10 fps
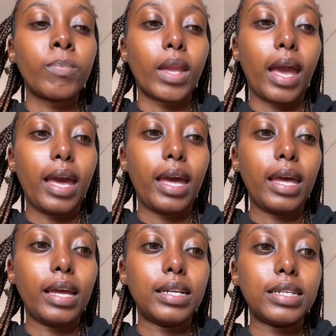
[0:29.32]

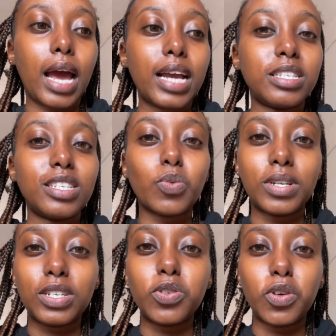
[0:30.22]
and I just
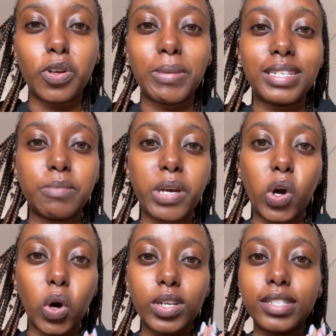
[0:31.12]
wanted to document it
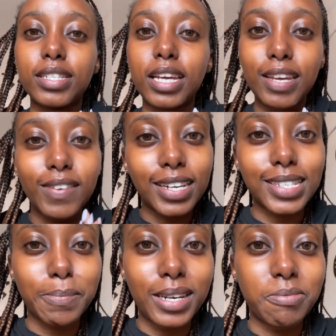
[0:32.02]
because even as a
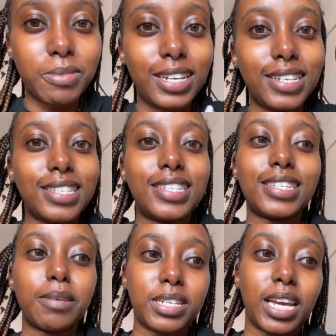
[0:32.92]
minimalist,
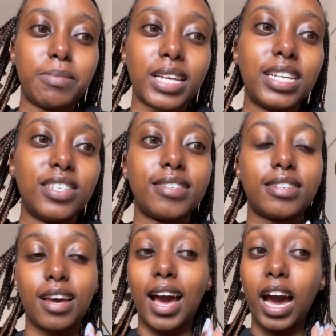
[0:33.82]
sometimes I just
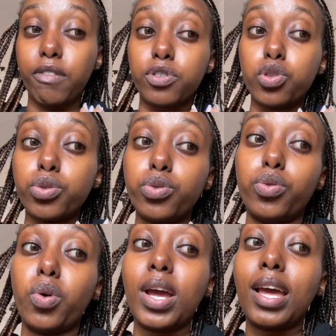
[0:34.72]
have
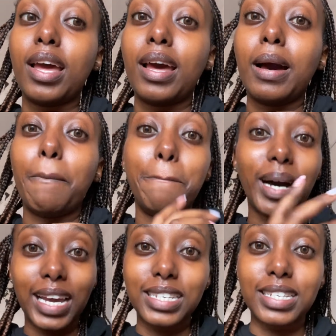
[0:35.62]
to
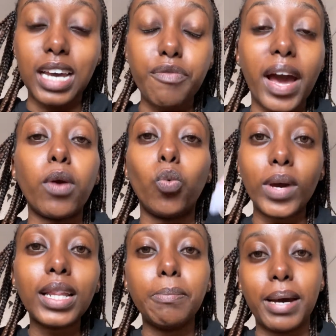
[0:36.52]
buy stuff. I
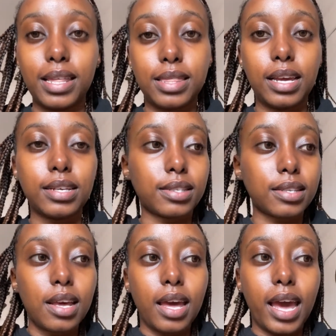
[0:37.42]
will buy things,
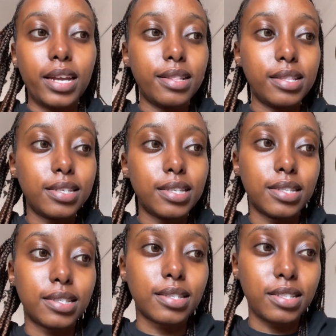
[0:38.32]
and this
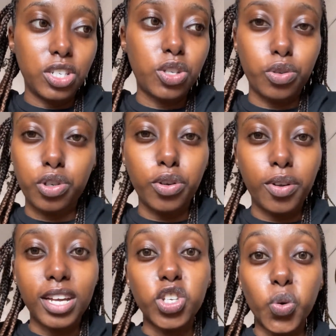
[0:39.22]
is just to show you
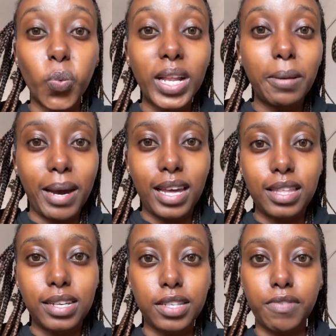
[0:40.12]
that you will buy
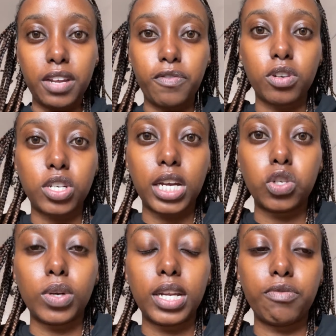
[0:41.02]
things even if you're trying to
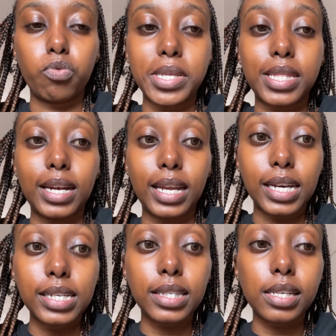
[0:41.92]
live with
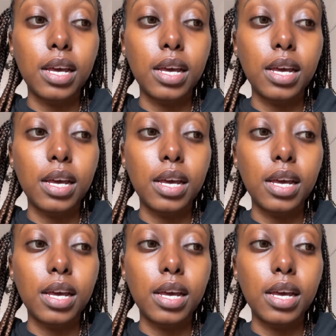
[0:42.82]
less.